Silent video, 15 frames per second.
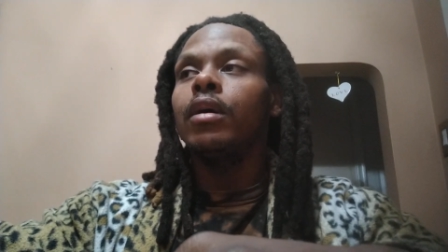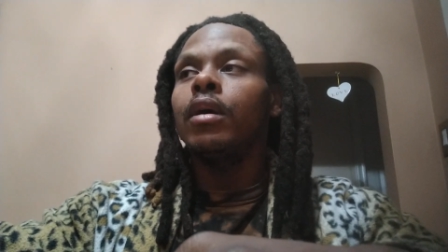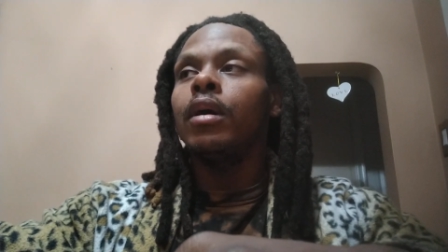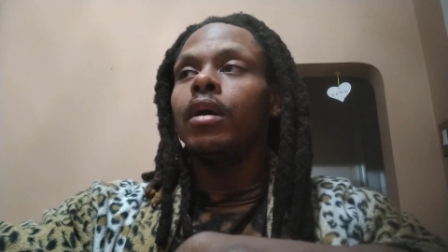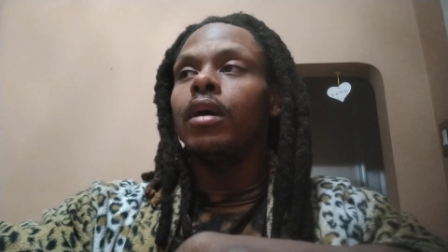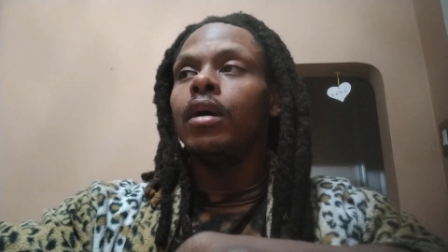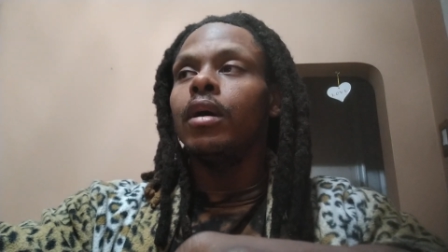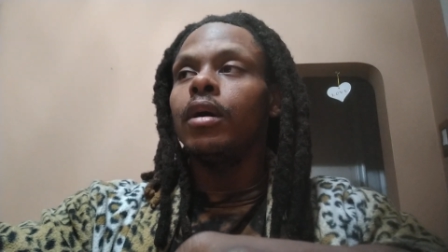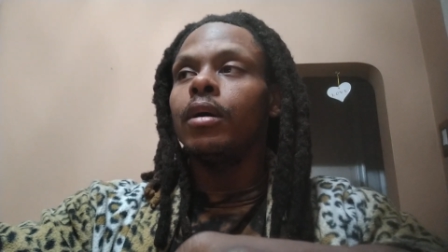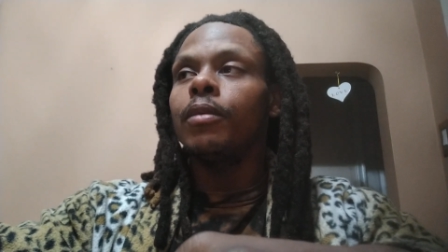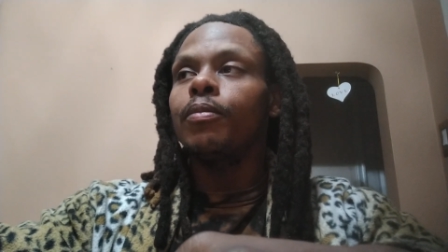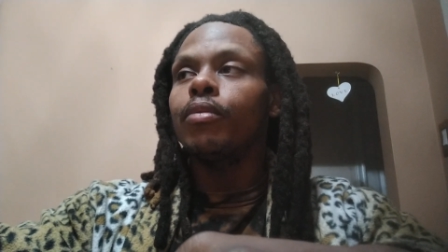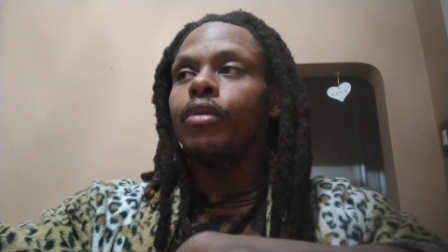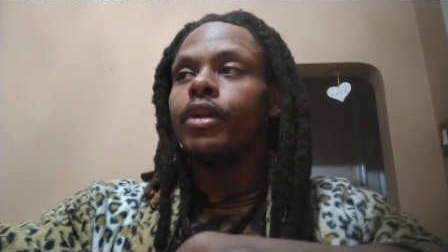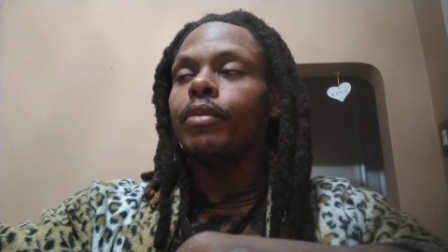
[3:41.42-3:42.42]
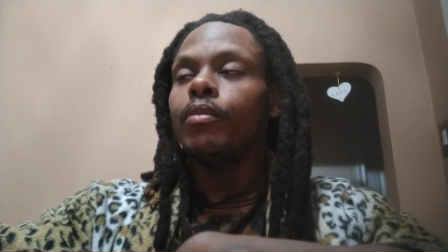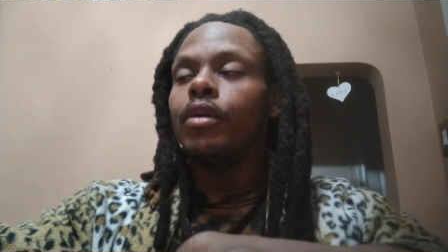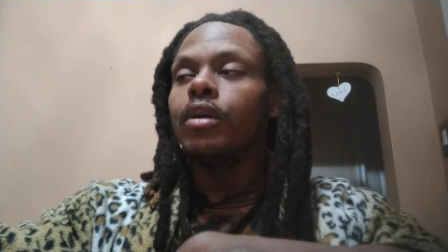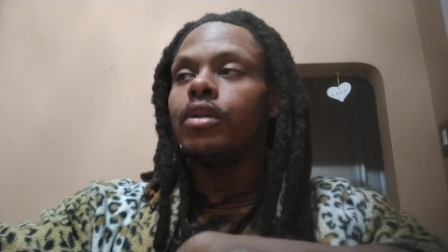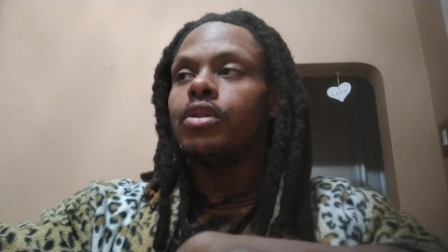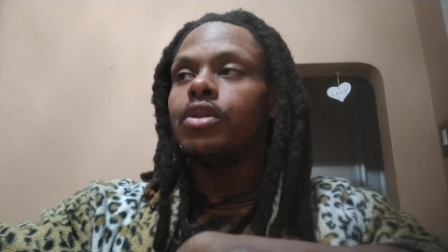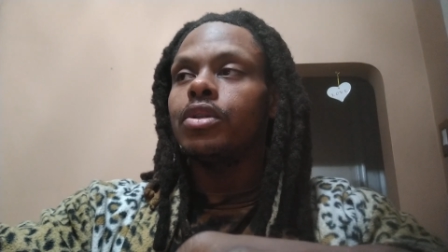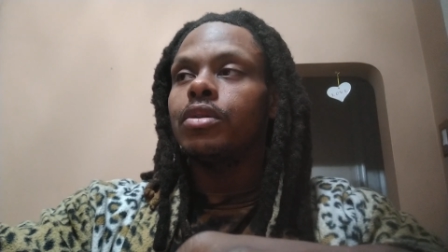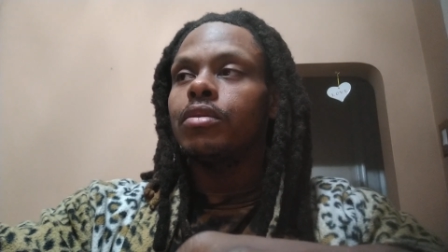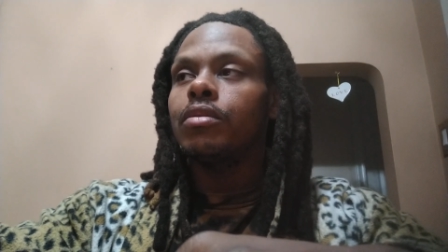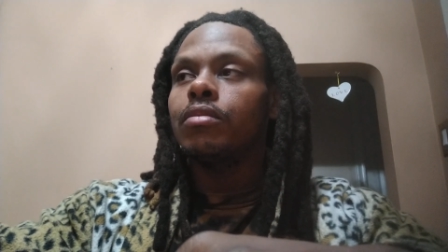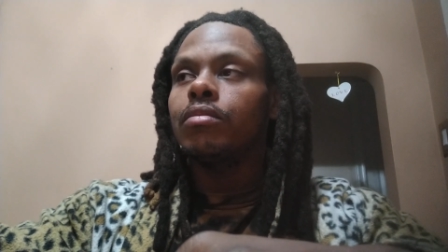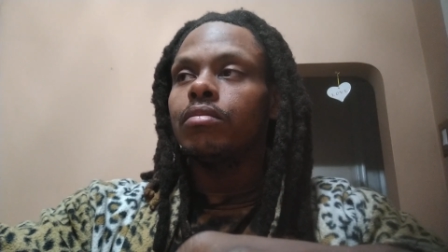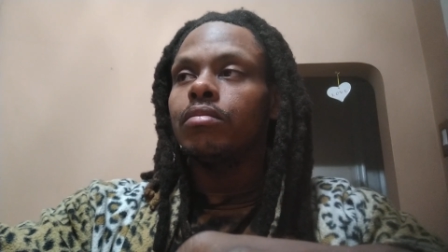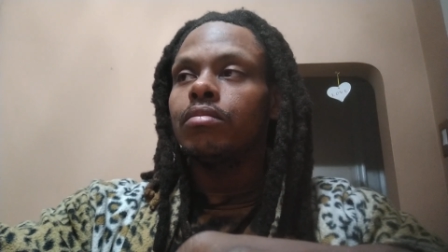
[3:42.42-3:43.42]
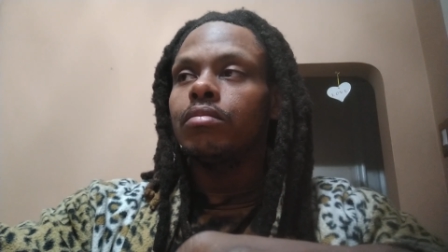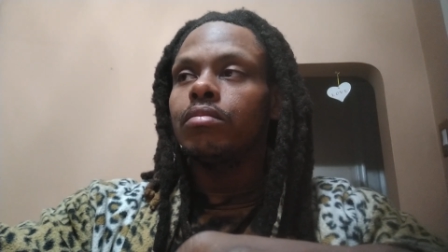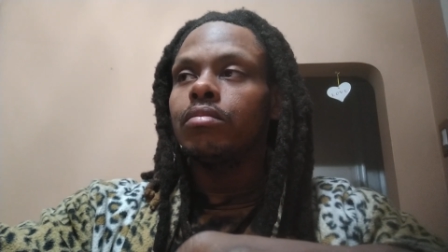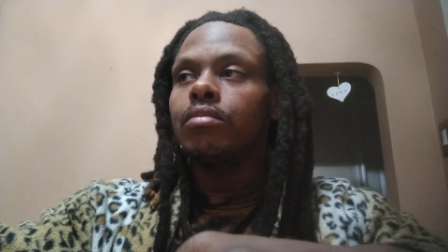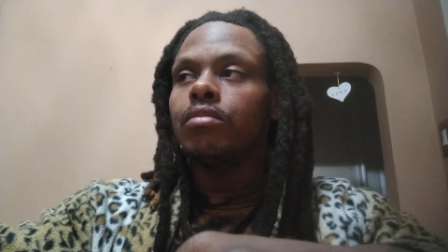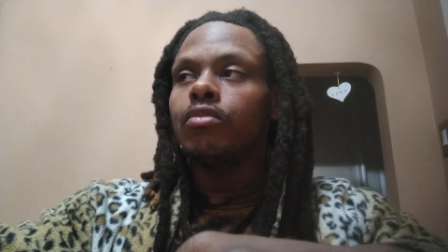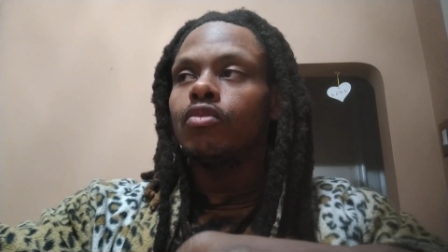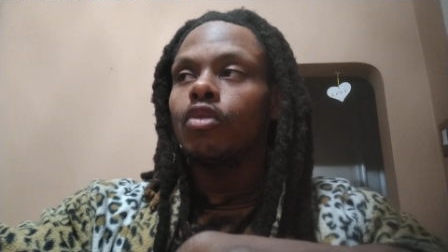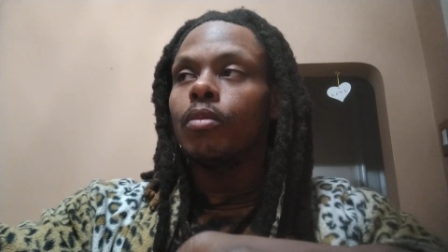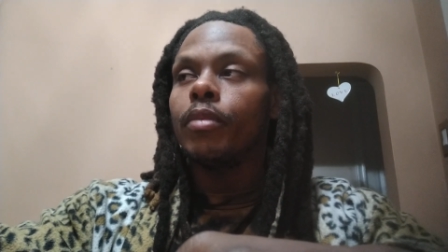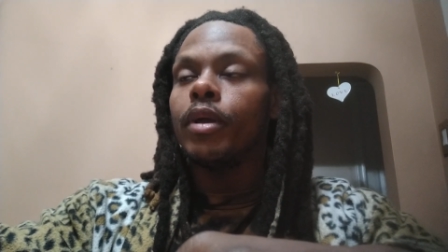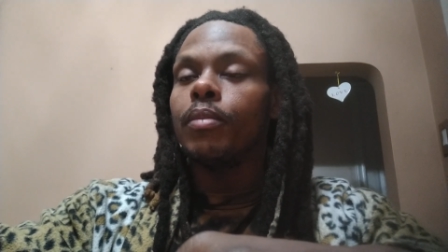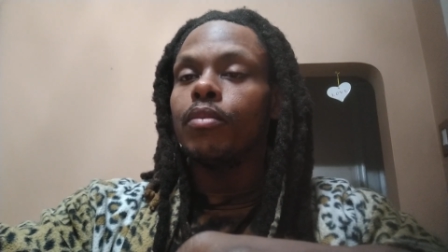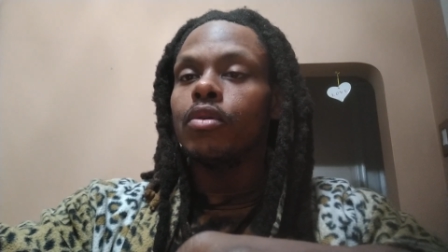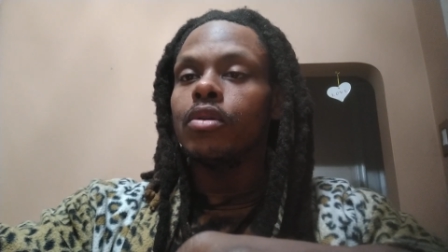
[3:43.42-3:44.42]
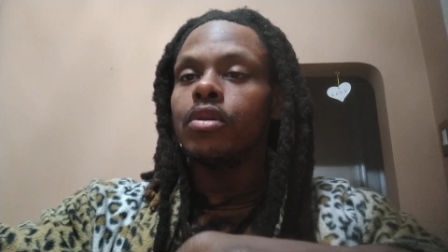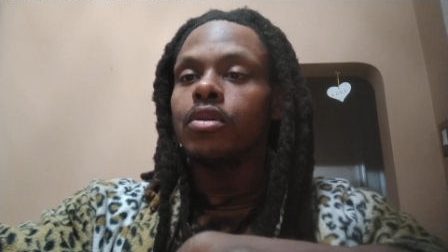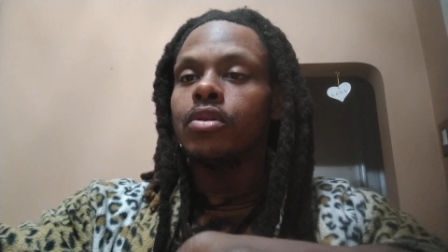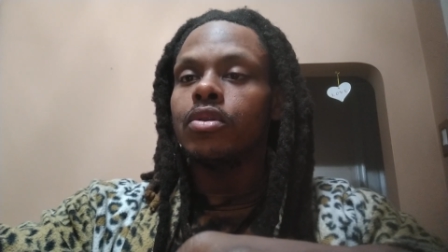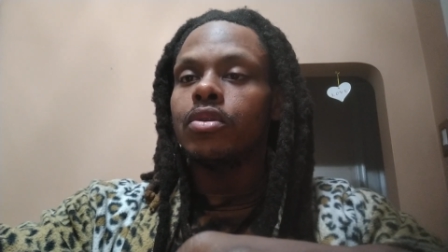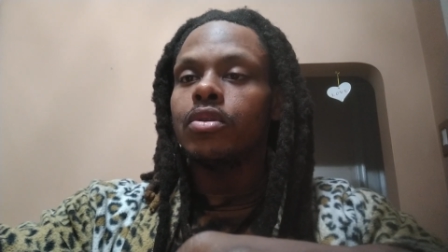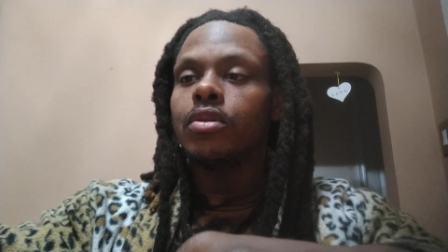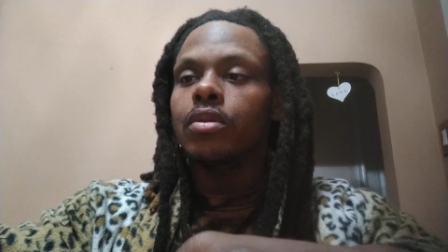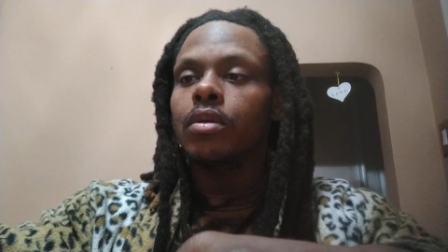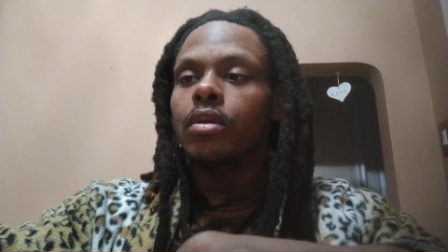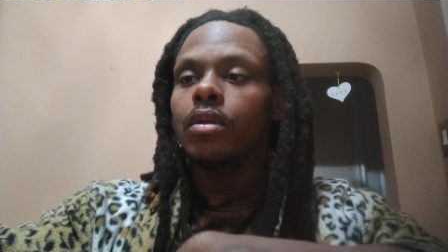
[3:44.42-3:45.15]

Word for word: uh, pretty much remembers